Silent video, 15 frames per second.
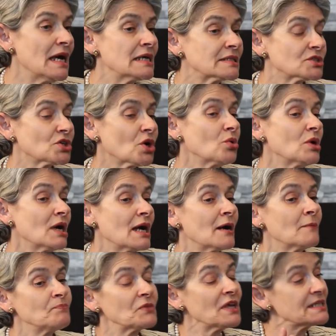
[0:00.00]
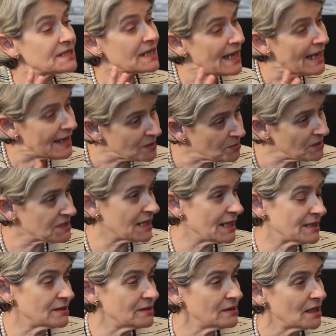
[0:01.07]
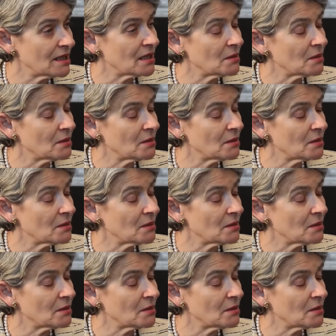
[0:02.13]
So it can be done,